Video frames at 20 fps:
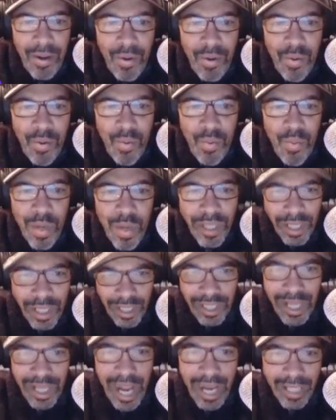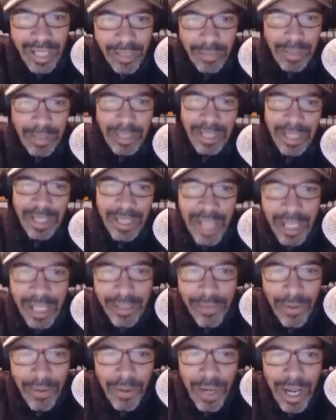what did it take to be successful
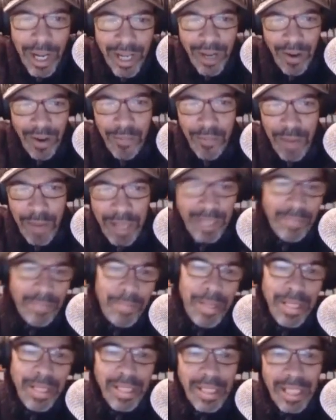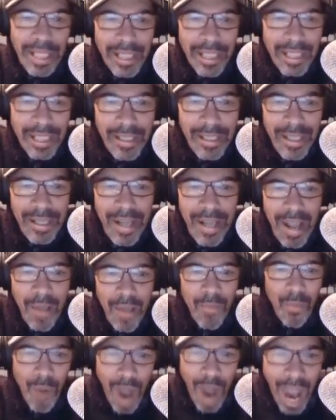in a home-based business, and
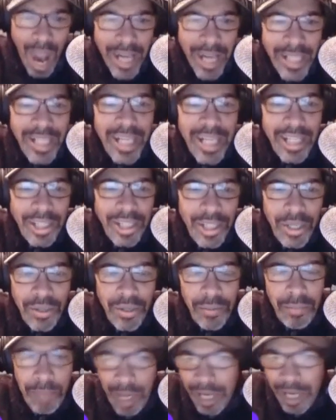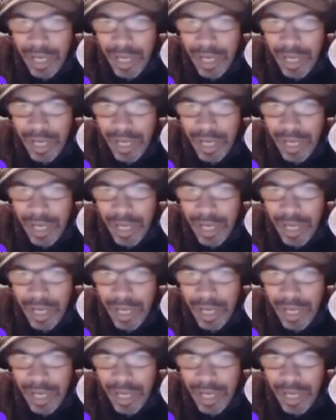why did you pick